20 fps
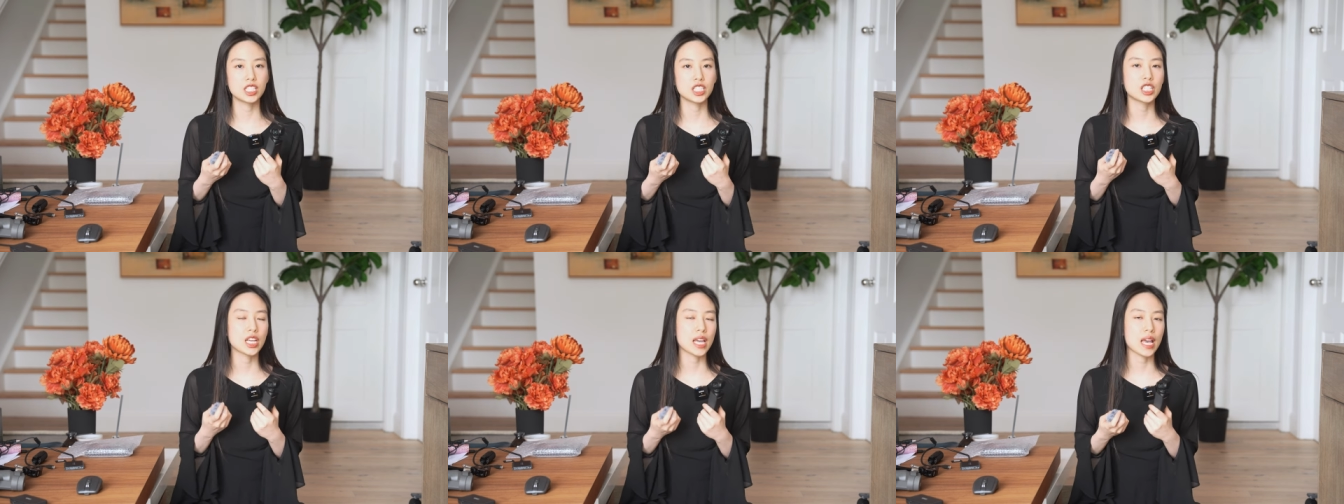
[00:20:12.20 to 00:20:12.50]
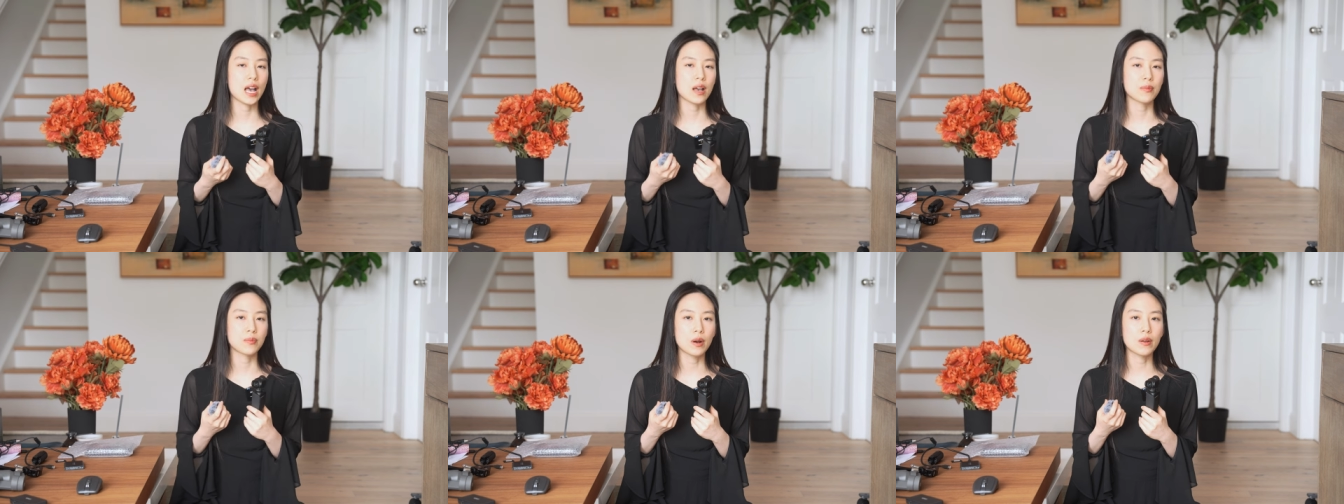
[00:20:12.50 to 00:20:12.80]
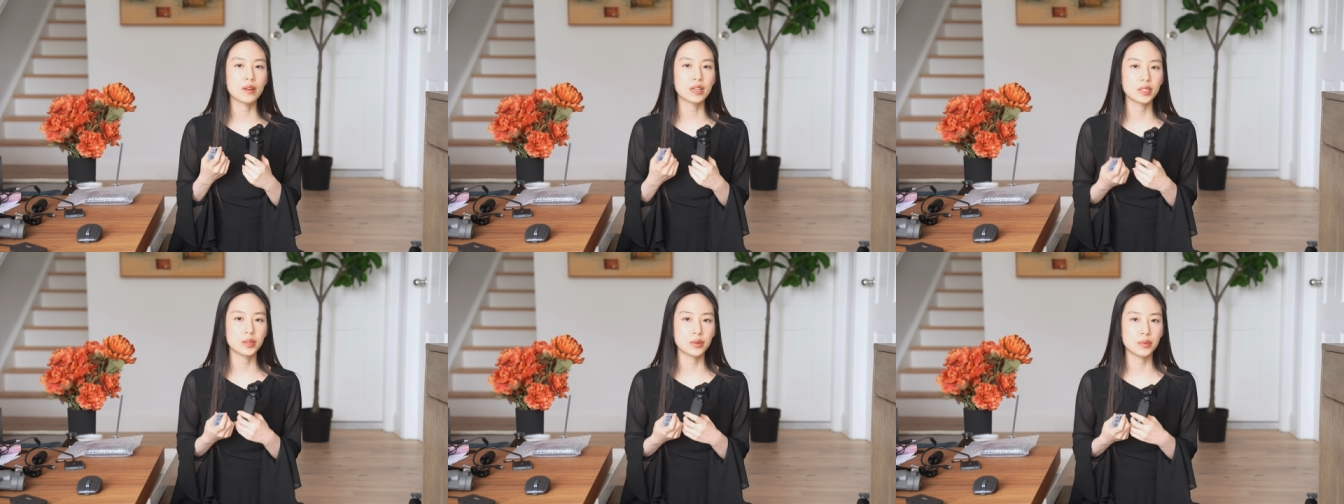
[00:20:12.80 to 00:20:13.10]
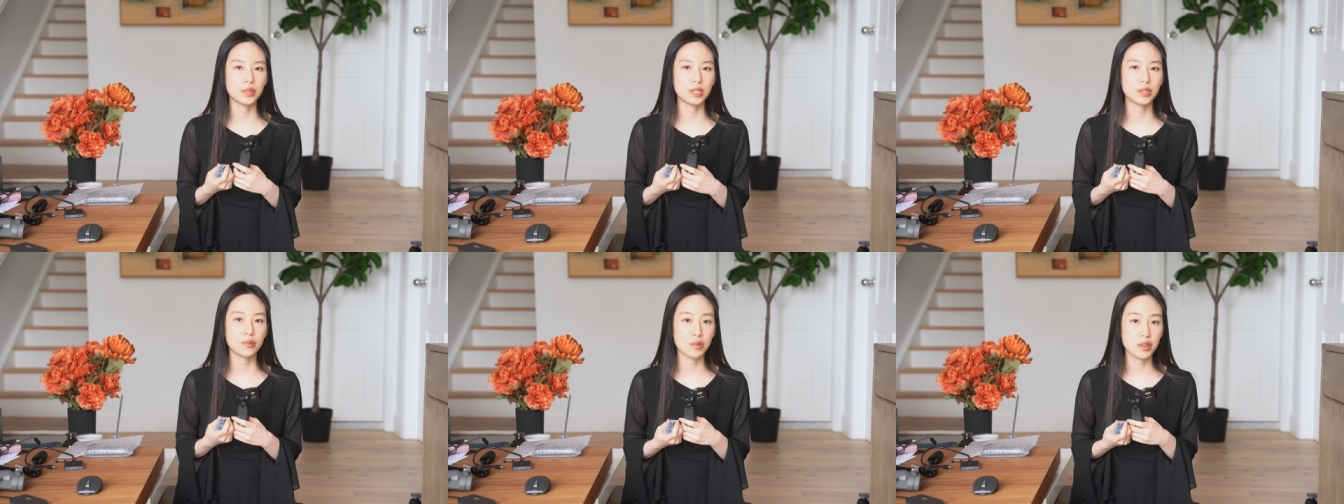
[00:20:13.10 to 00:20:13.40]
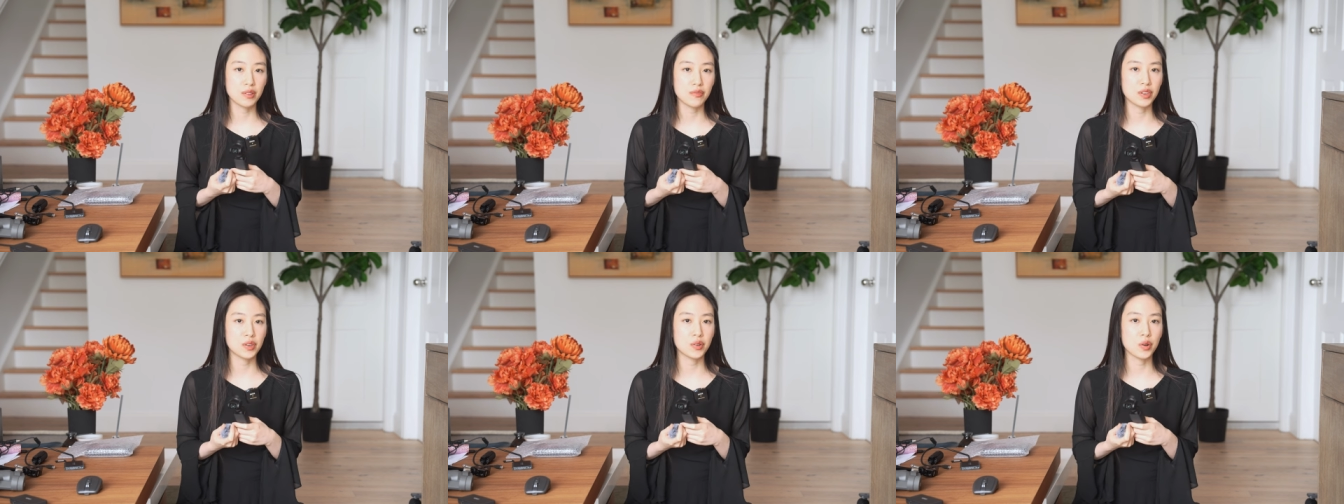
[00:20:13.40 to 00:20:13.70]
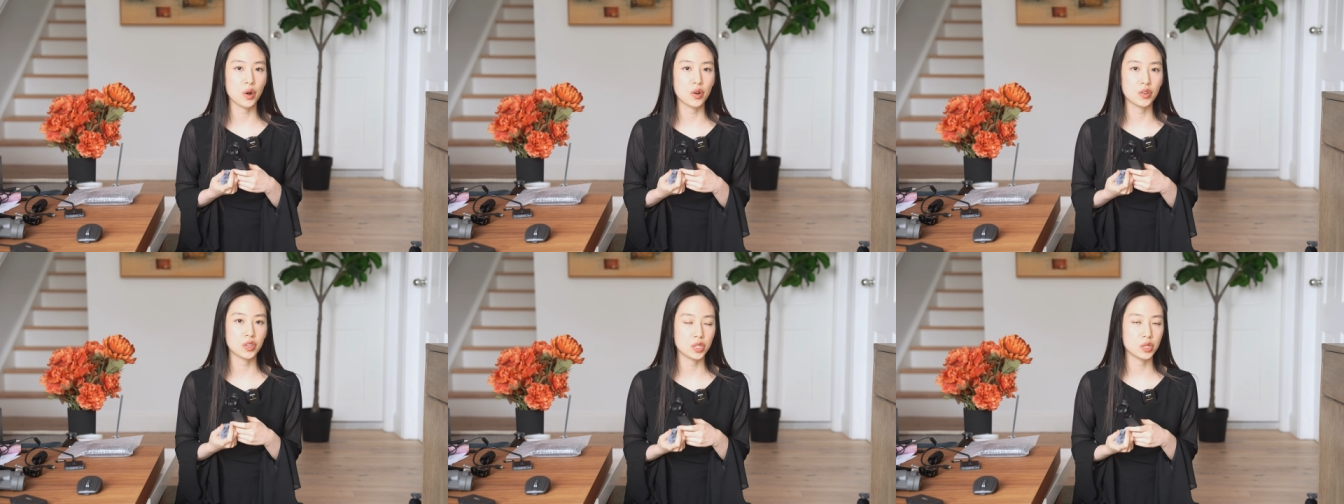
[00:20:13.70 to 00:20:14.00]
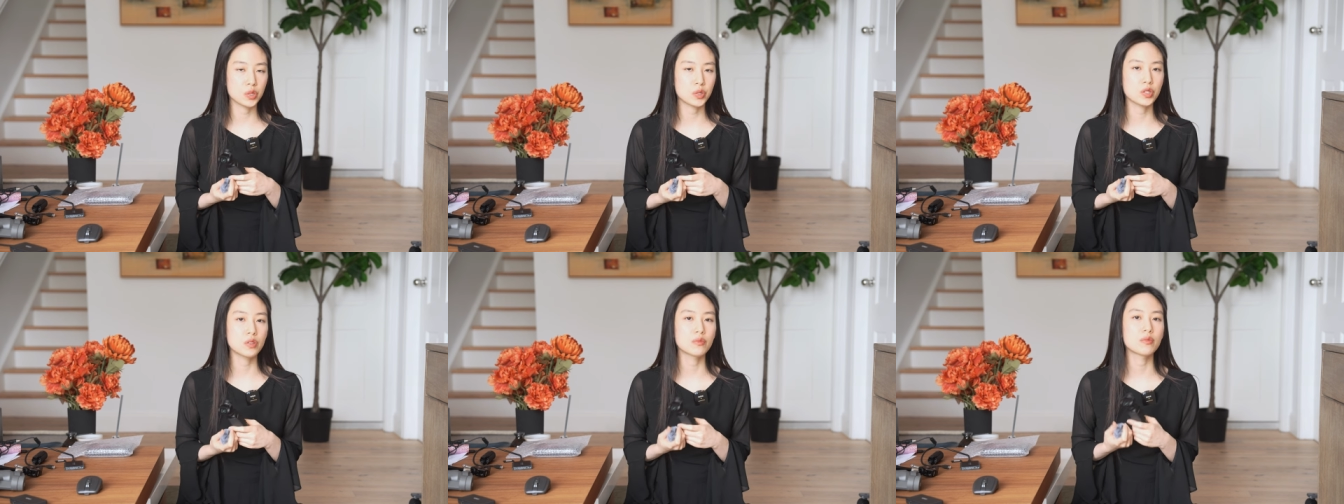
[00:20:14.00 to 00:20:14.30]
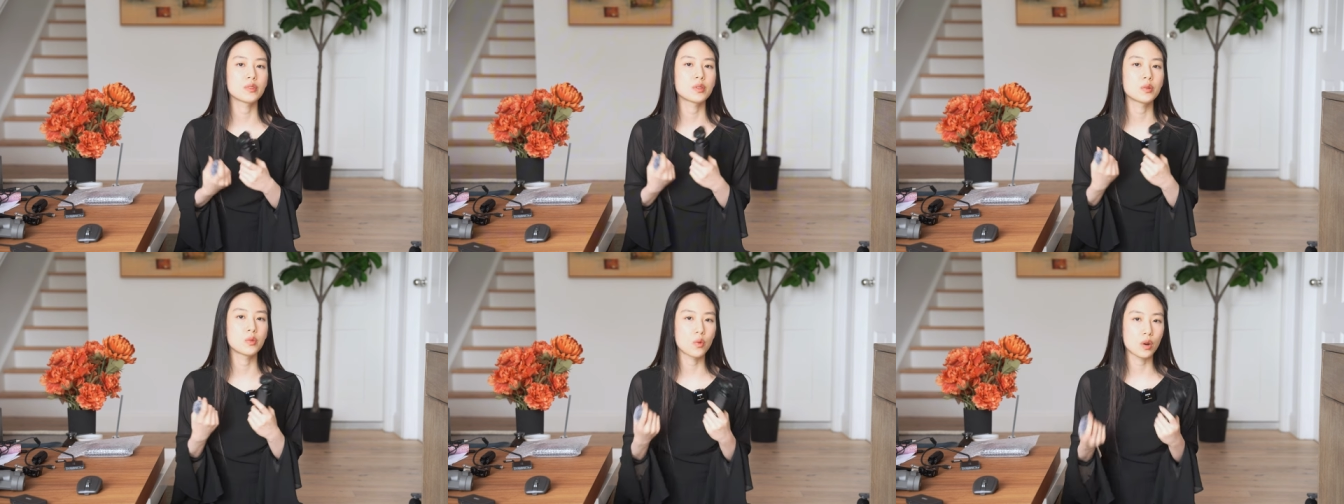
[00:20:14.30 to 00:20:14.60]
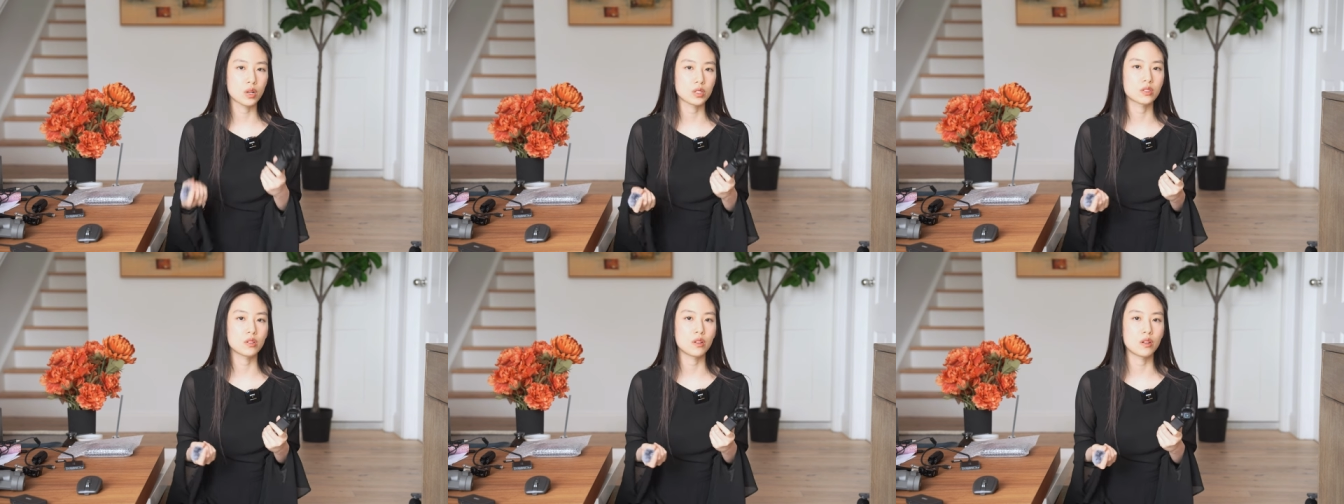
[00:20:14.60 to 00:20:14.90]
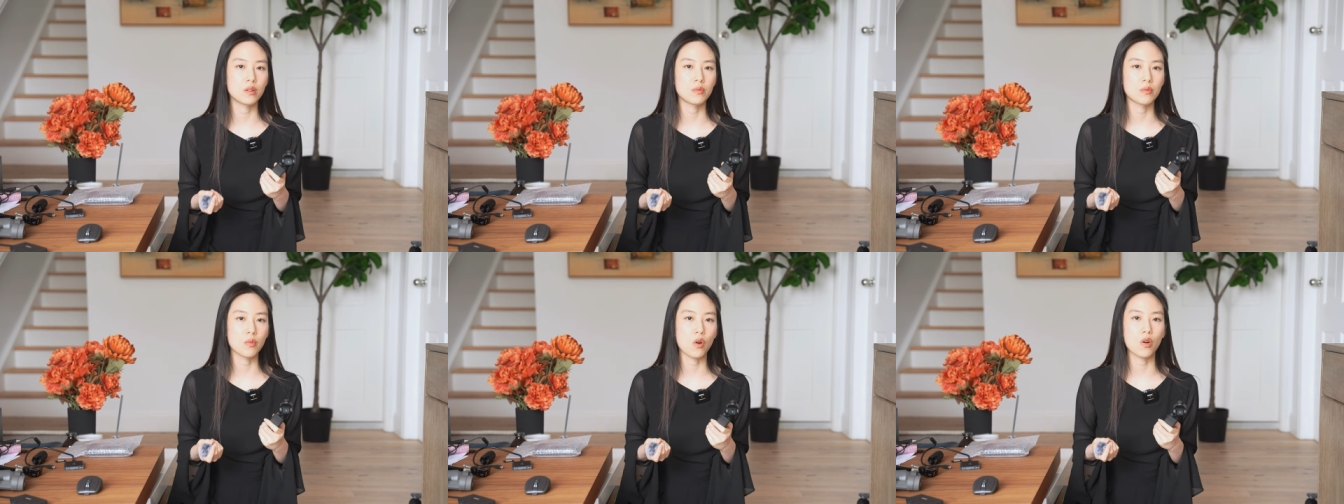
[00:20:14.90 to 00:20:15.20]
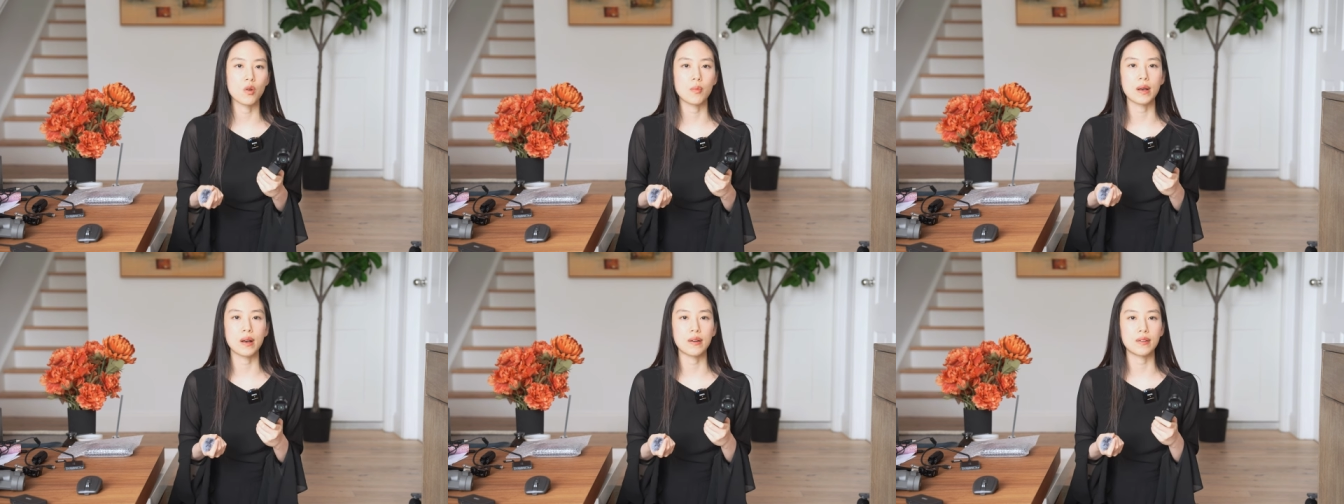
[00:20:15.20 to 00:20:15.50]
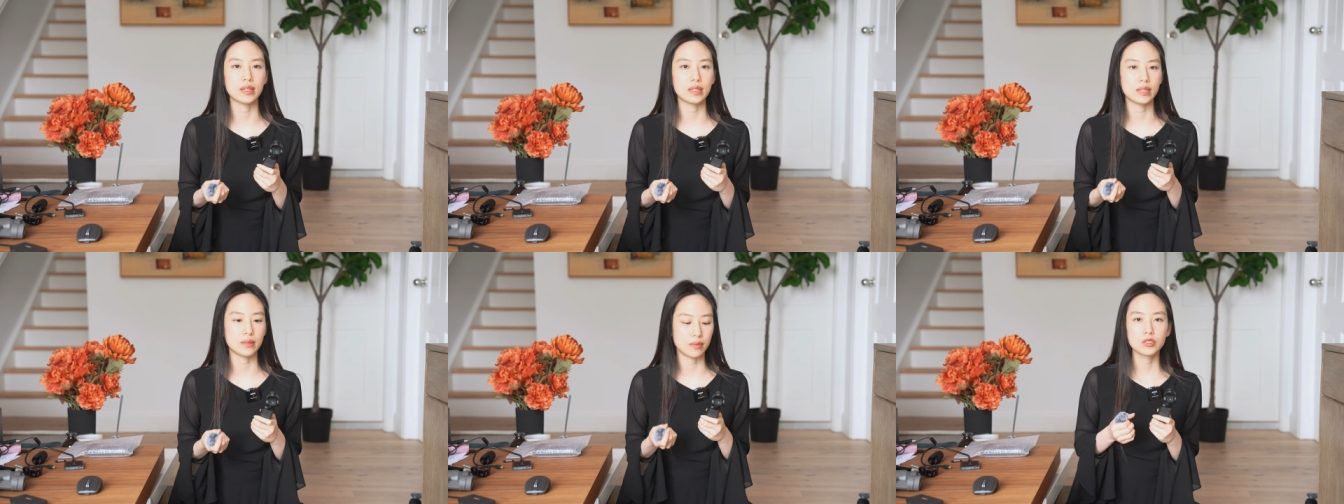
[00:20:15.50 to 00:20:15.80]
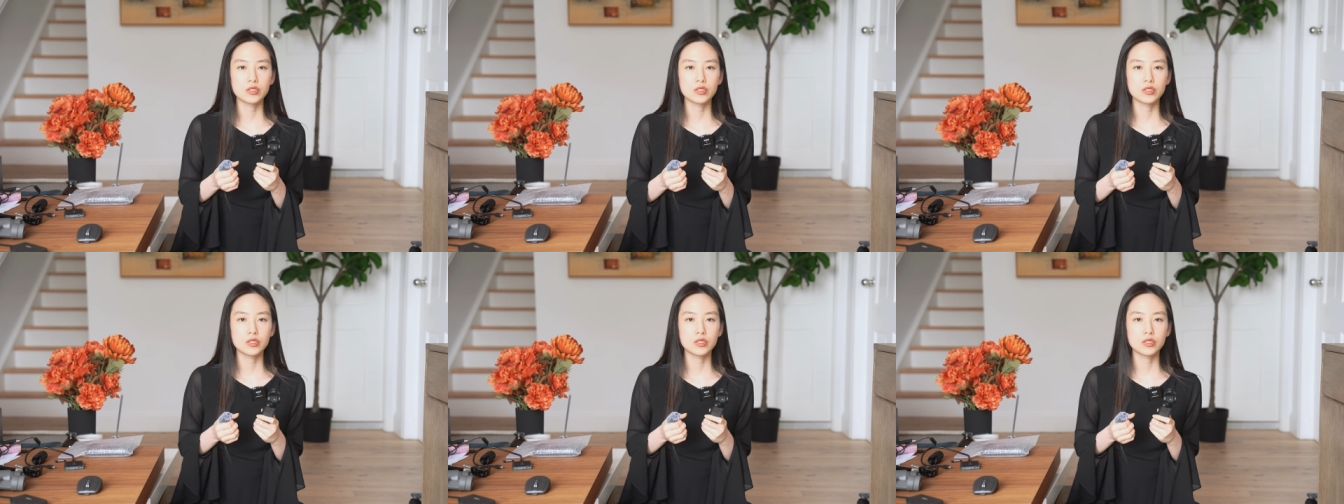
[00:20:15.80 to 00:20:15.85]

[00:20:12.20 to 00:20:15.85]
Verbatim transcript: DJI Pocket 3 review on YouTube if you want to learn more about it.